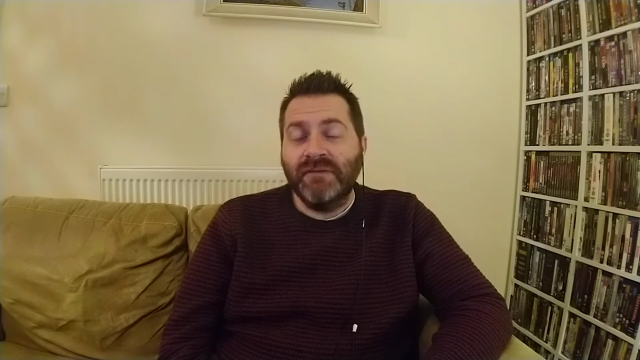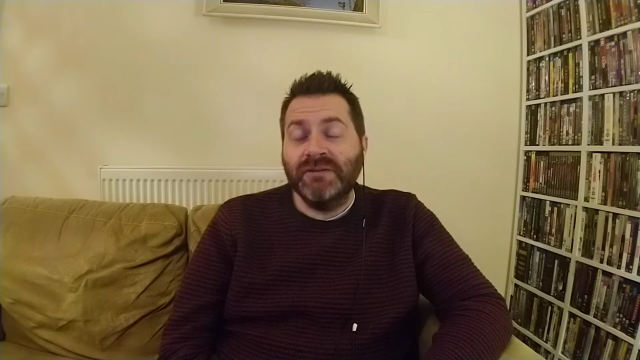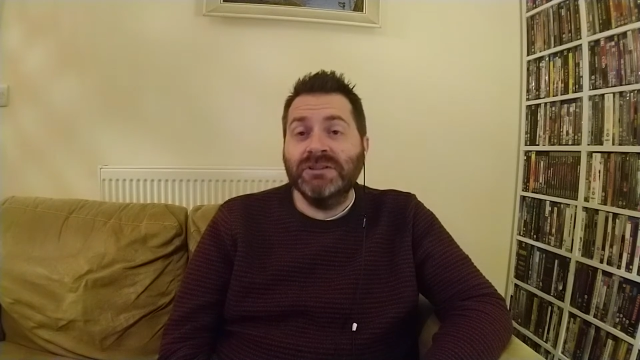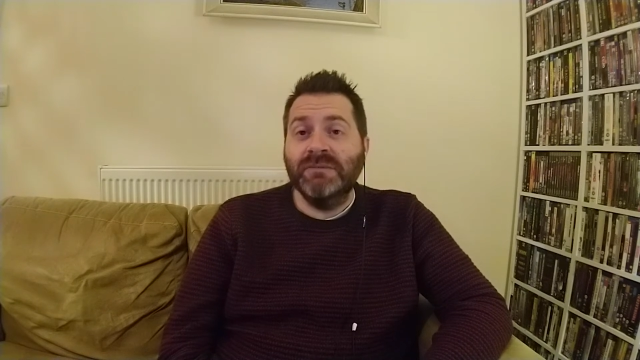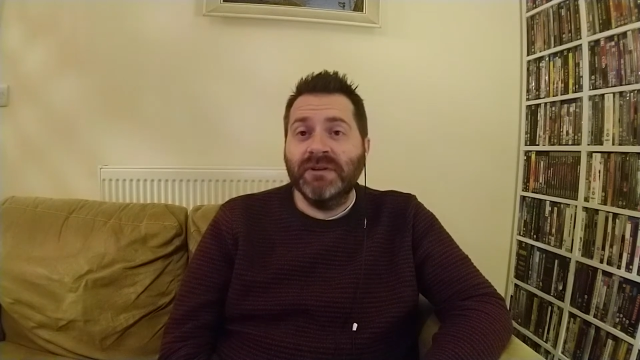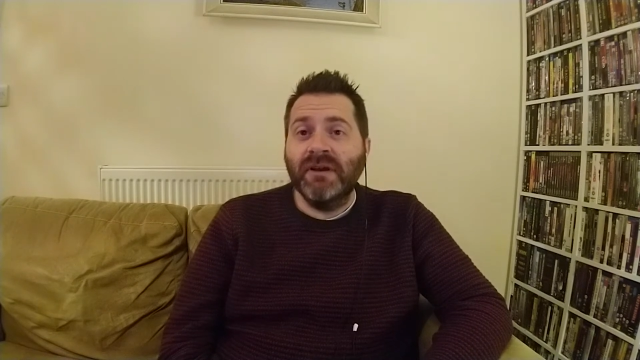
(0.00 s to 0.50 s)

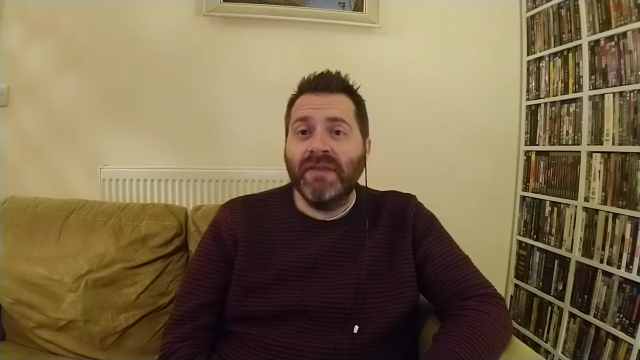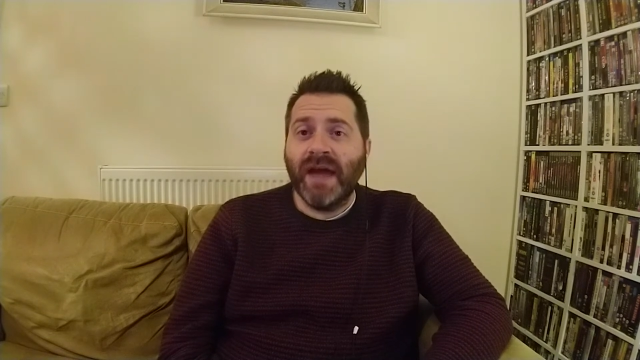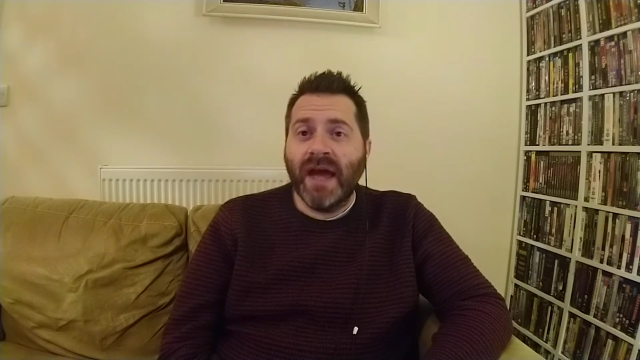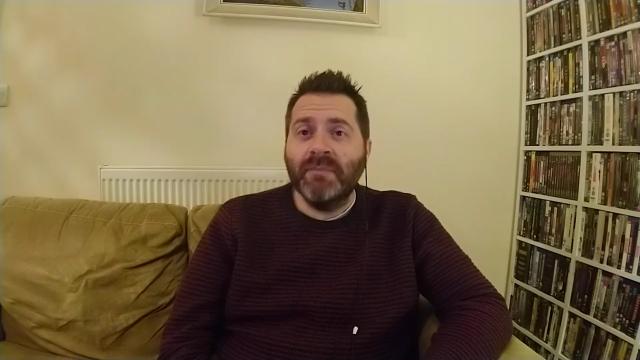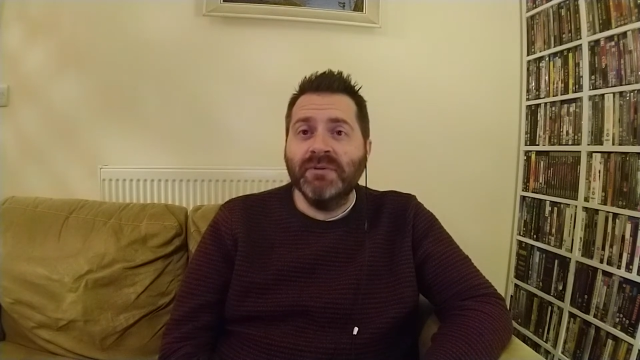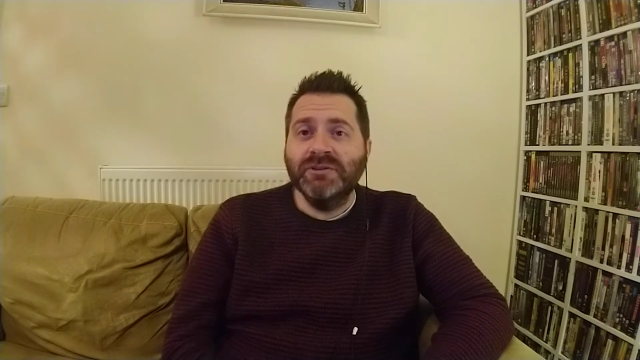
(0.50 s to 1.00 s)
something like
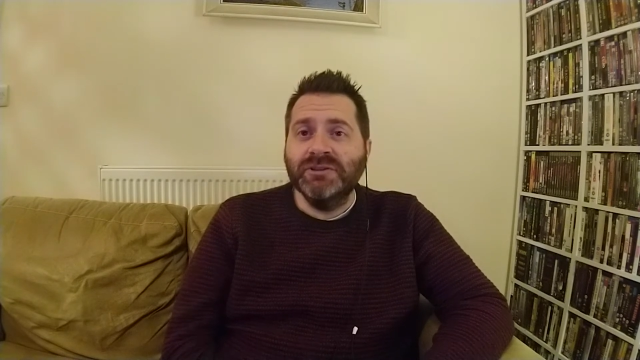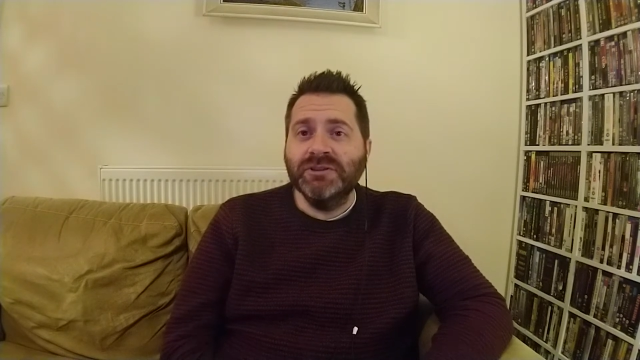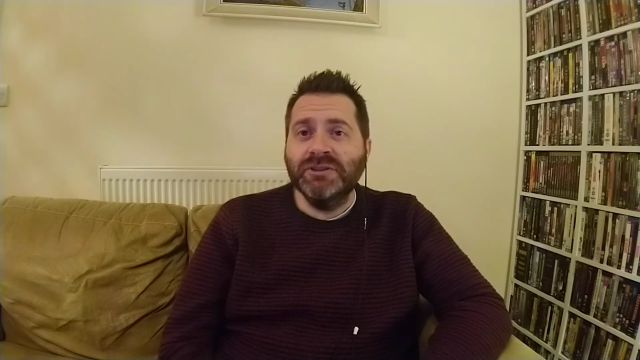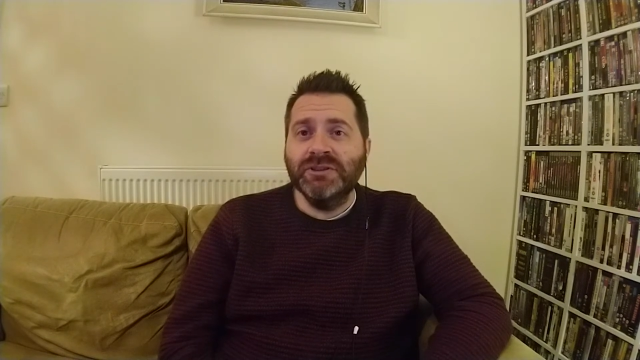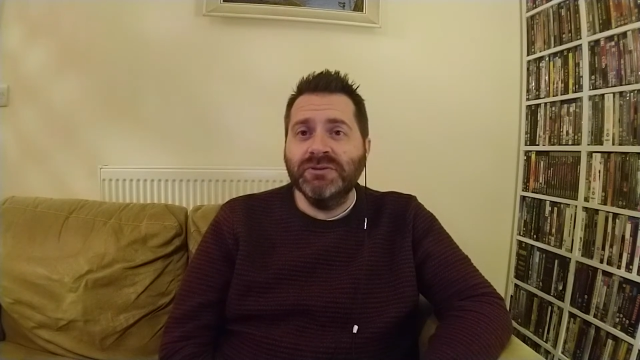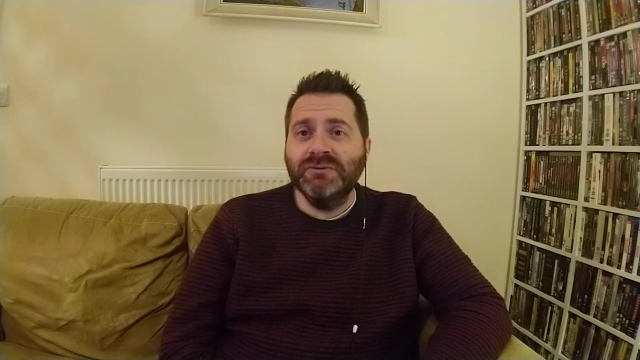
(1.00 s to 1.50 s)
that happen to
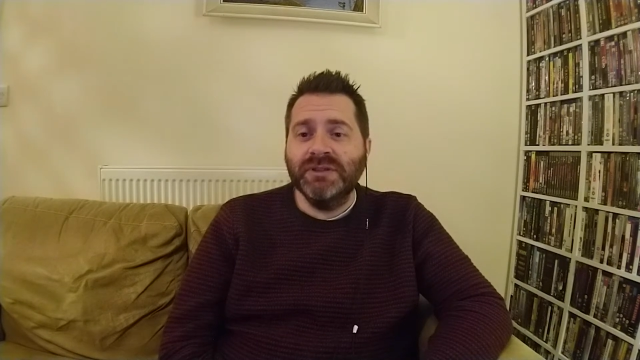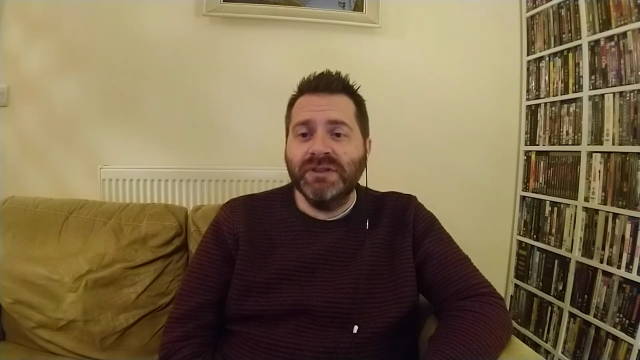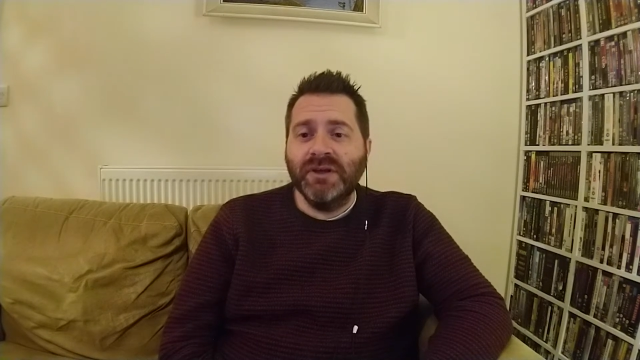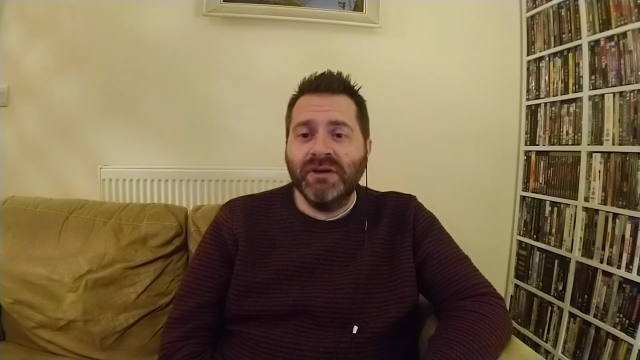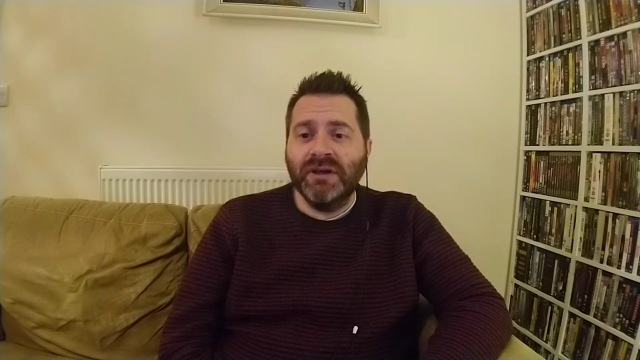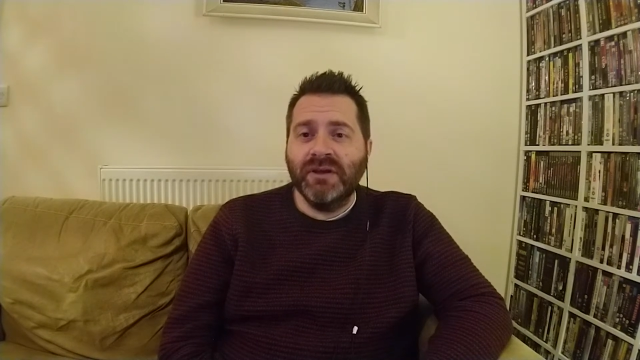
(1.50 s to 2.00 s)
you,
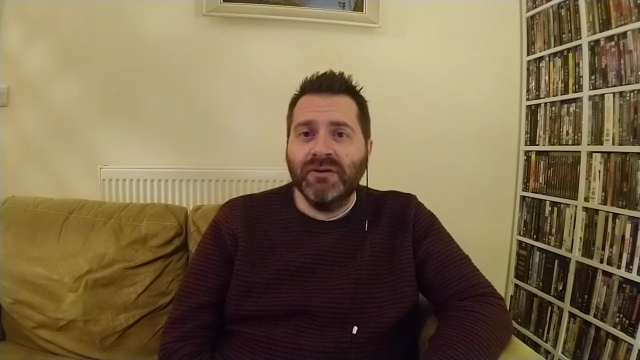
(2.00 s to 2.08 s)
it